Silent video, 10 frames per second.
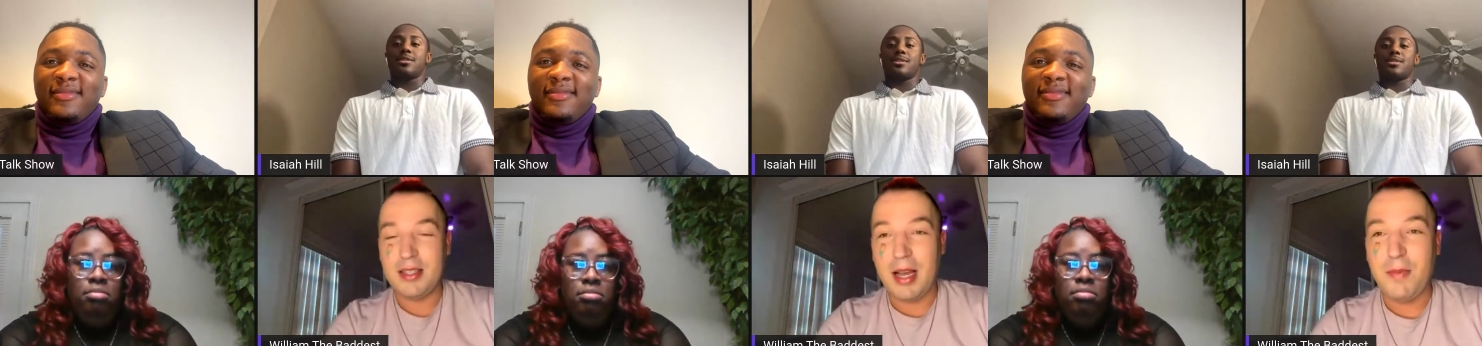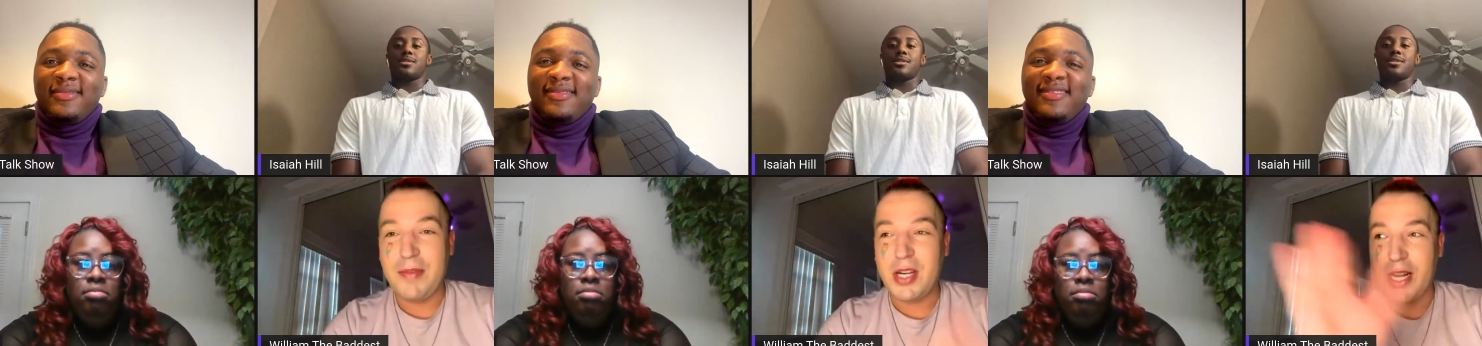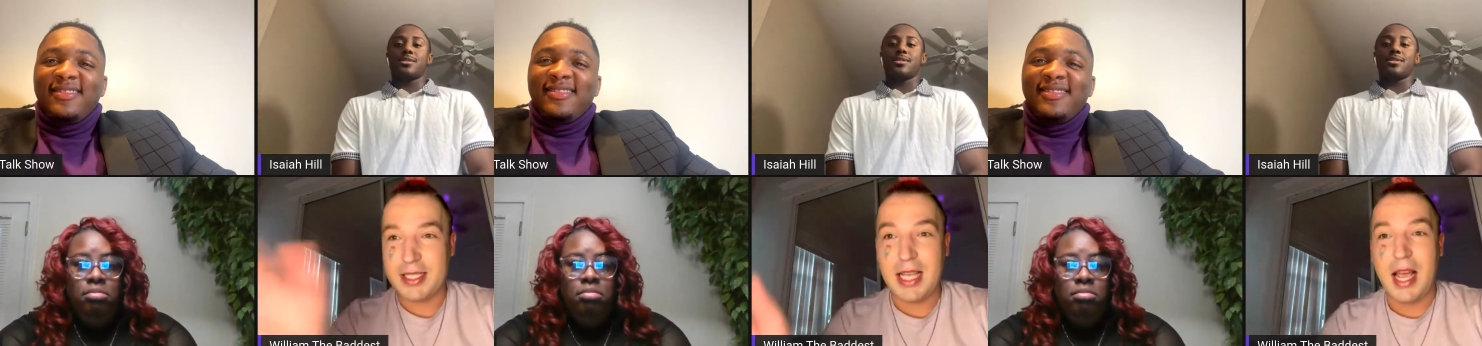Speaker 1: I'm after I
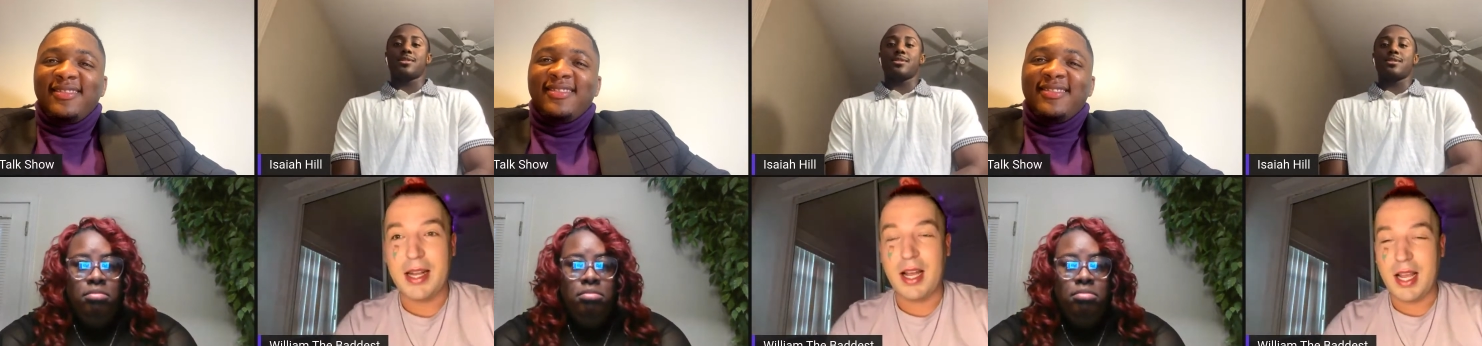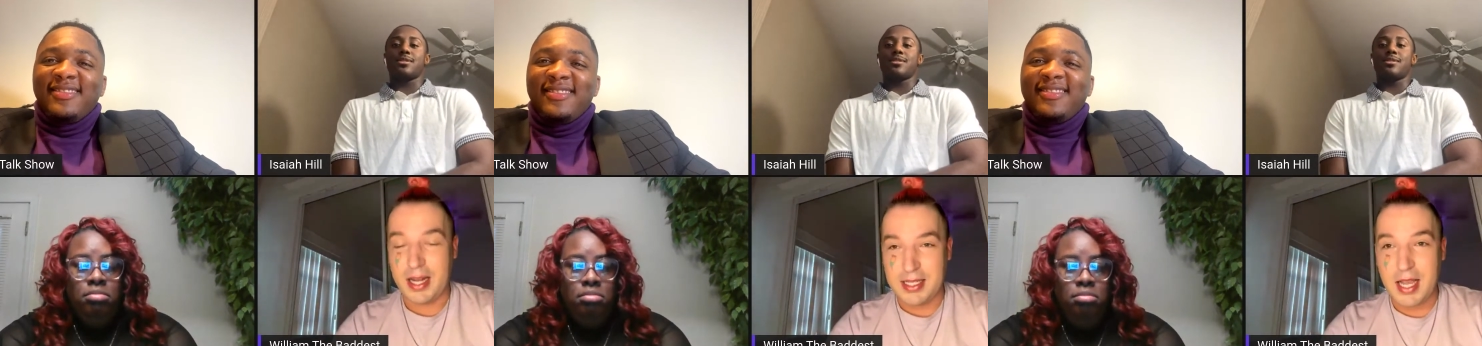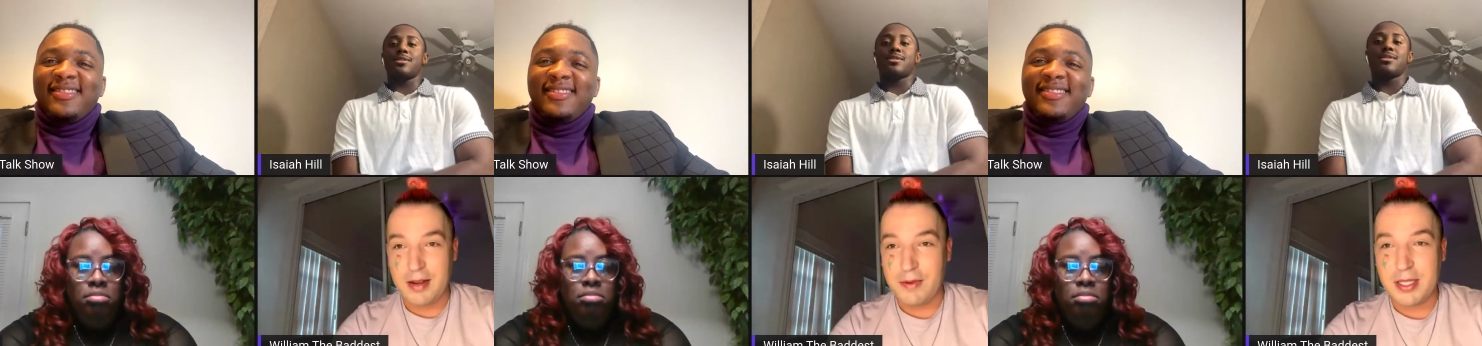get signed. I gotta get
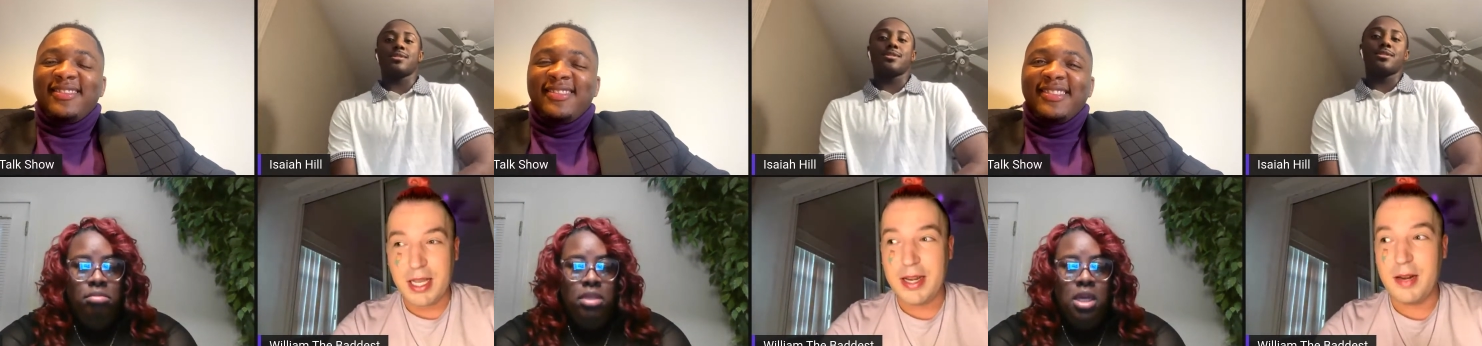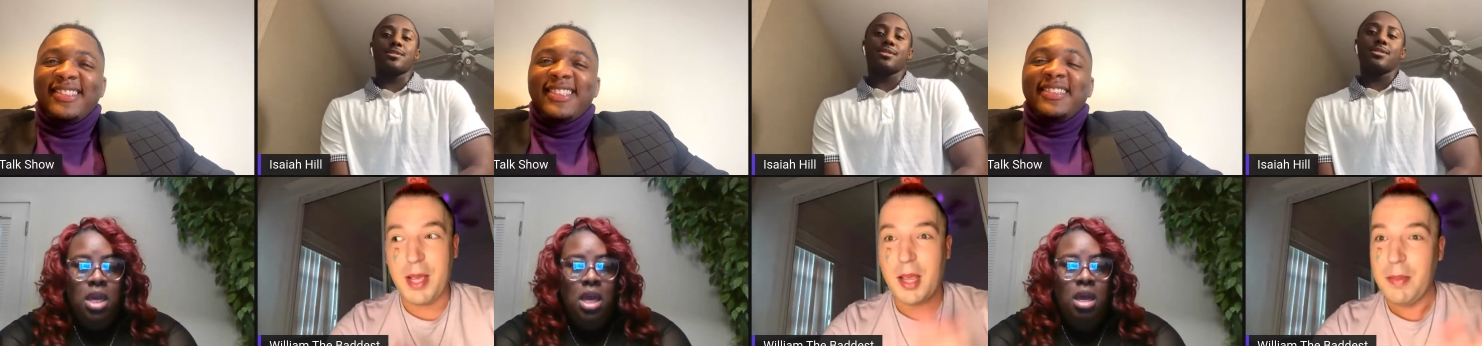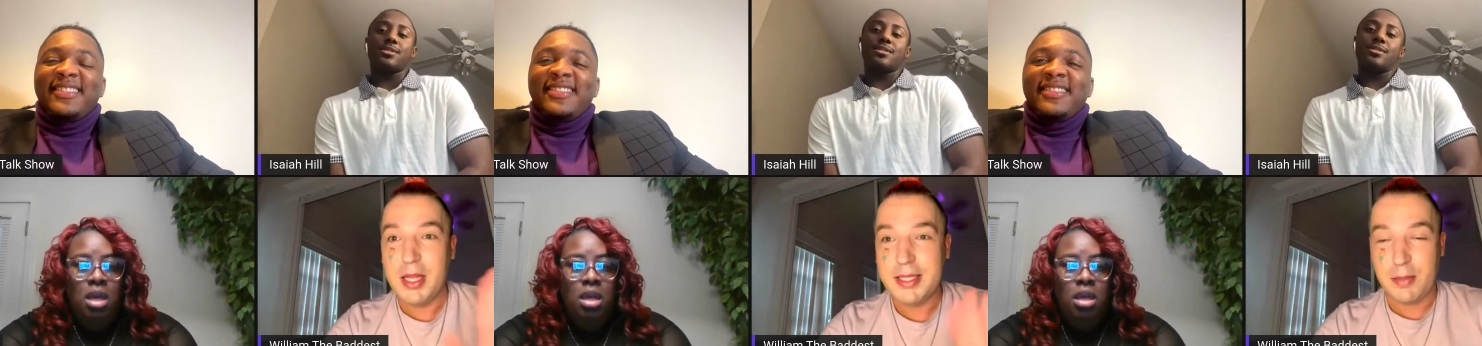signed first. I need to make at
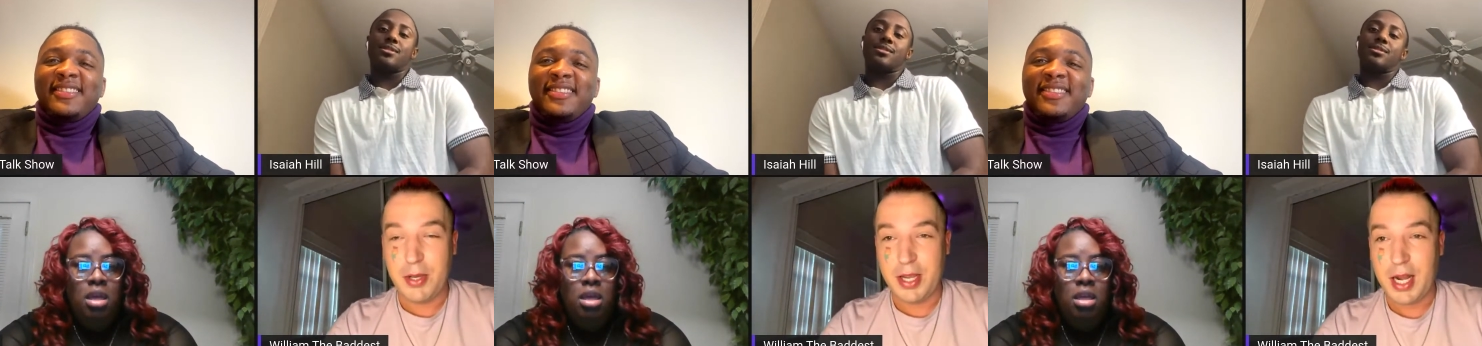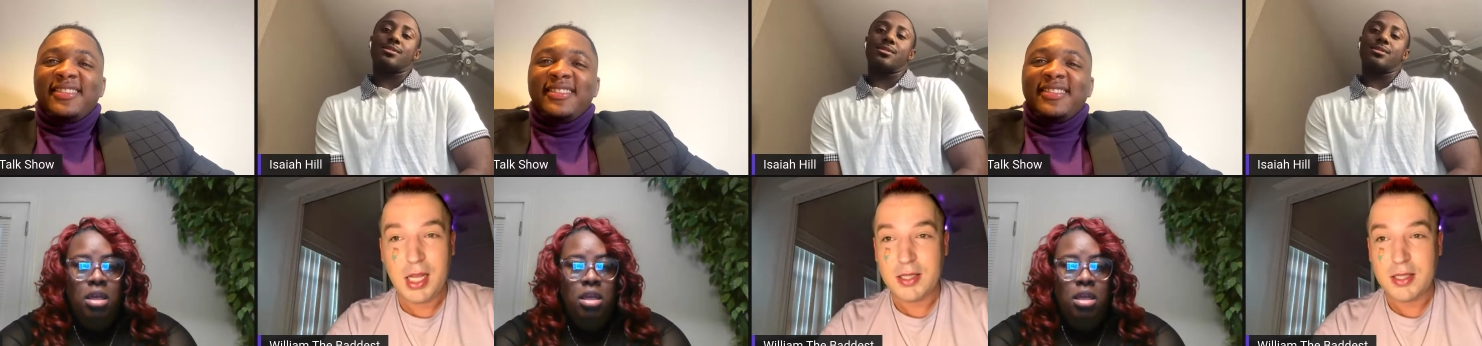least a million dollars